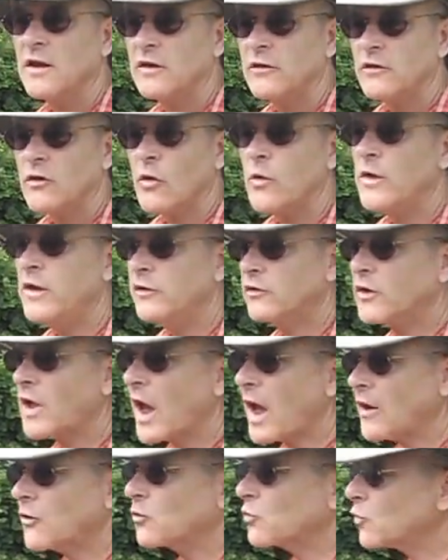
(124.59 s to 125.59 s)
So he's
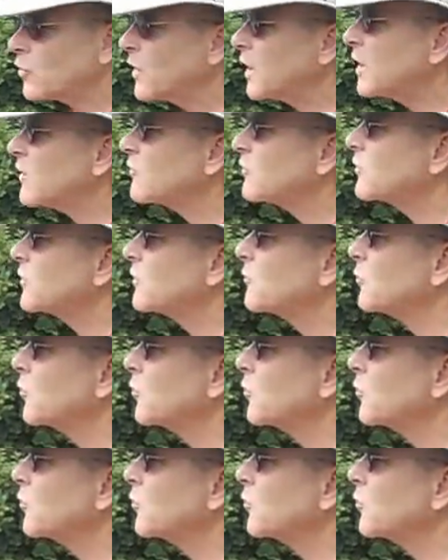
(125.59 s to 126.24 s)
gotten rid of the